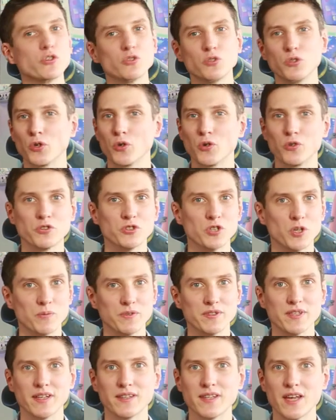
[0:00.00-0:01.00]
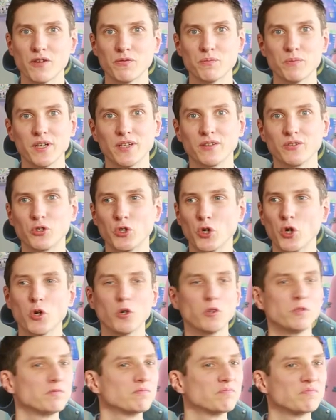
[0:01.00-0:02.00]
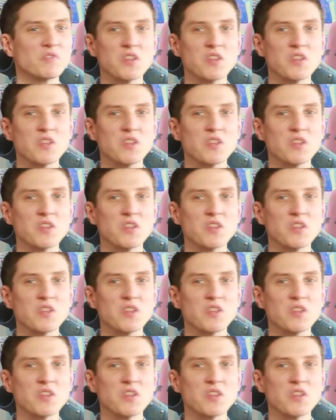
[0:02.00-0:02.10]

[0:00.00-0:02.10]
you know, some sets have been you know,